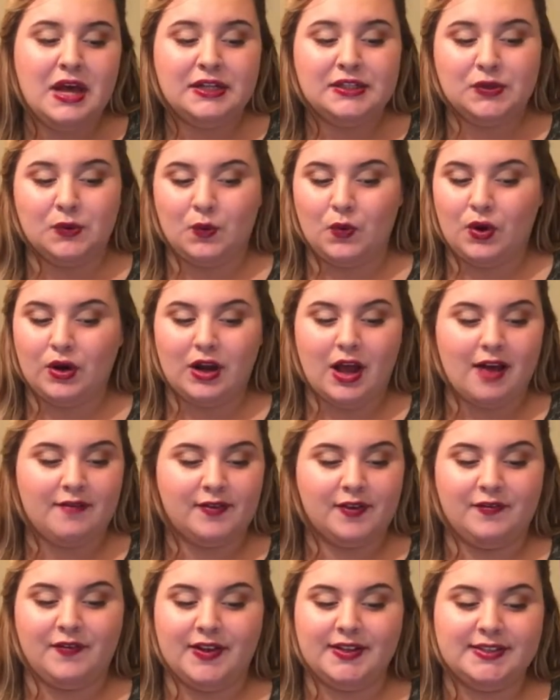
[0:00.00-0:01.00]
to ward off
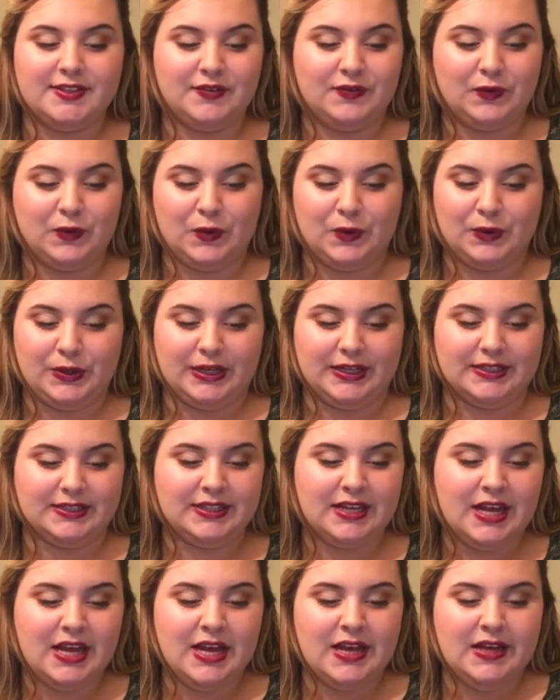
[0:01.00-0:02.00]
offensive odors.